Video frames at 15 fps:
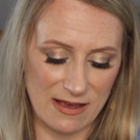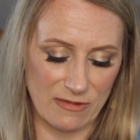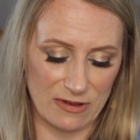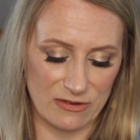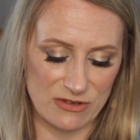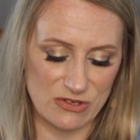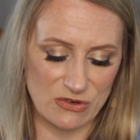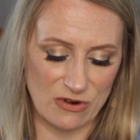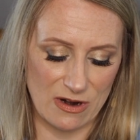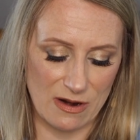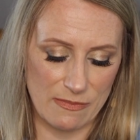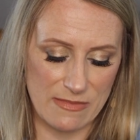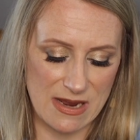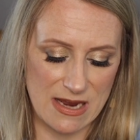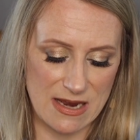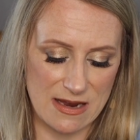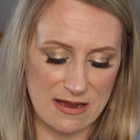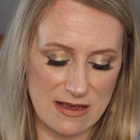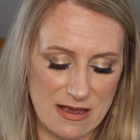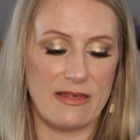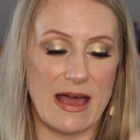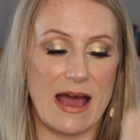what looks good on me.
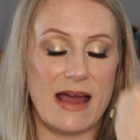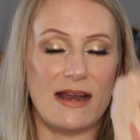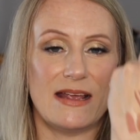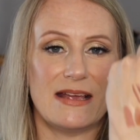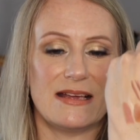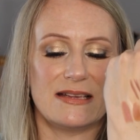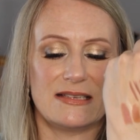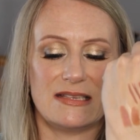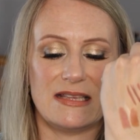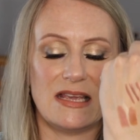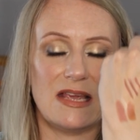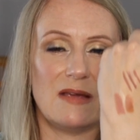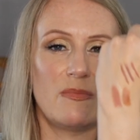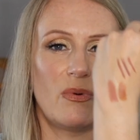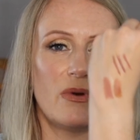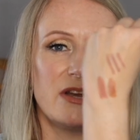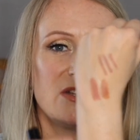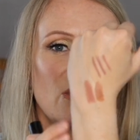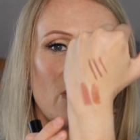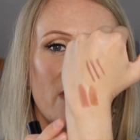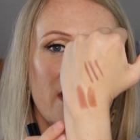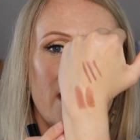That is the Boy
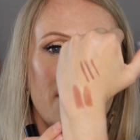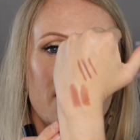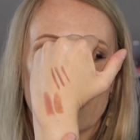Toy.